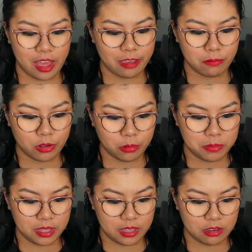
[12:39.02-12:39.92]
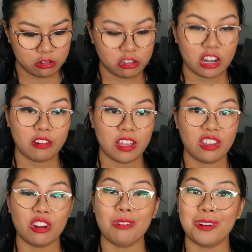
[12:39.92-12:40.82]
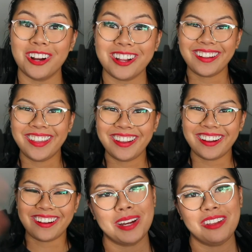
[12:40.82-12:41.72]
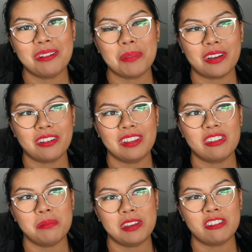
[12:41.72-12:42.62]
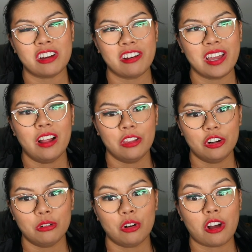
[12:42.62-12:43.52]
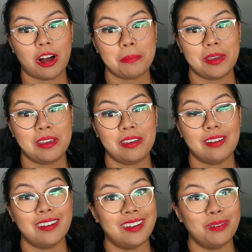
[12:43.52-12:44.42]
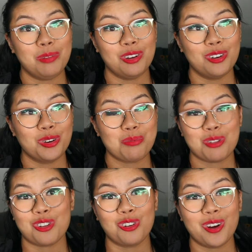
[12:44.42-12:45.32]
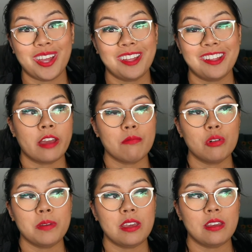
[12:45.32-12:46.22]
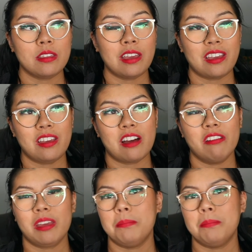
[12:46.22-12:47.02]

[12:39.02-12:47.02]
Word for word: I will be sharing your work on here. Mind you, I'm not going to be sharing a literal copy of your story. I will be taking out like